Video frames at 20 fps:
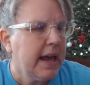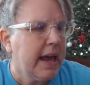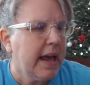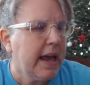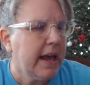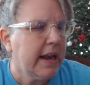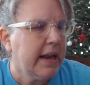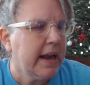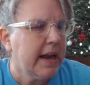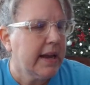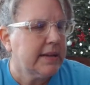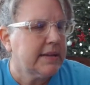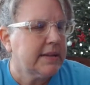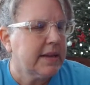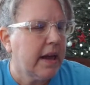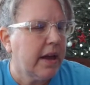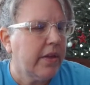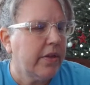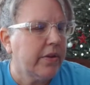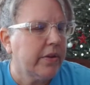And it
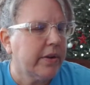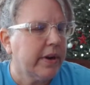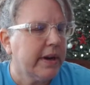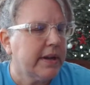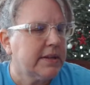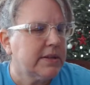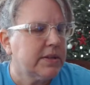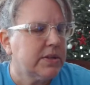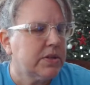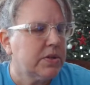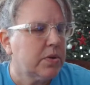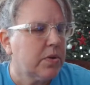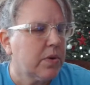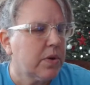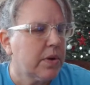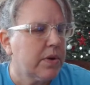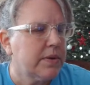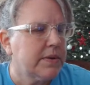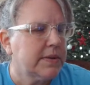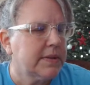has
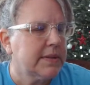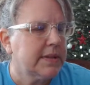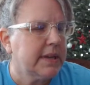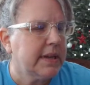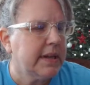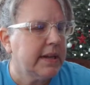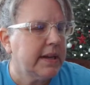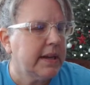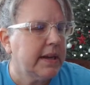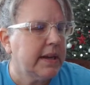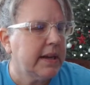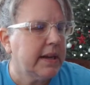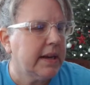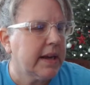taro seed,